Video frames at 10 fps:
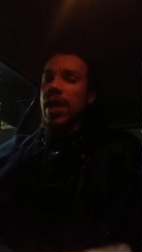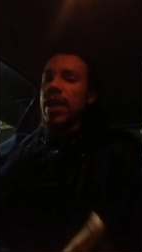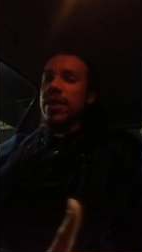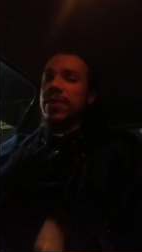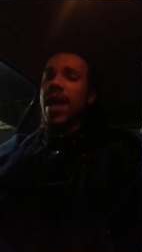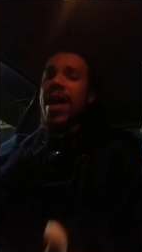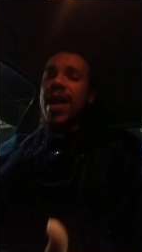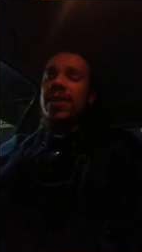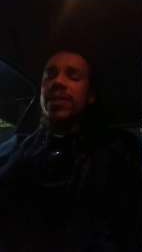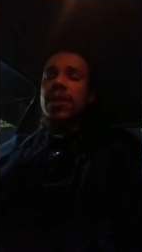It's
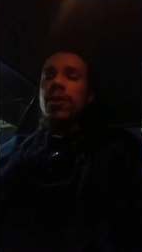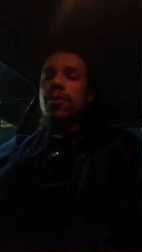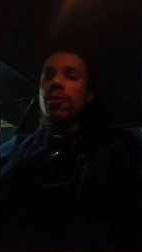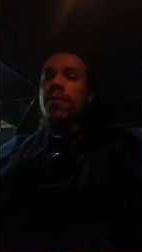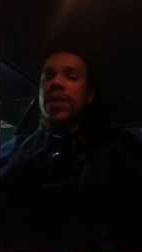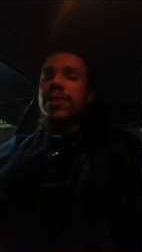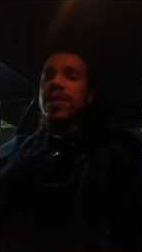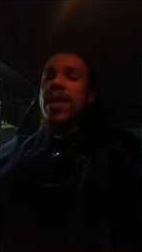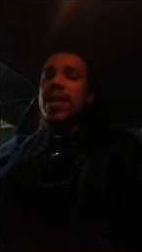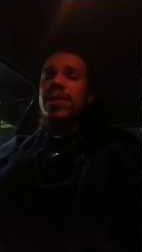hard to do these
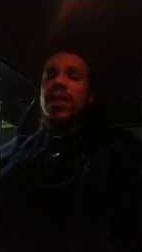things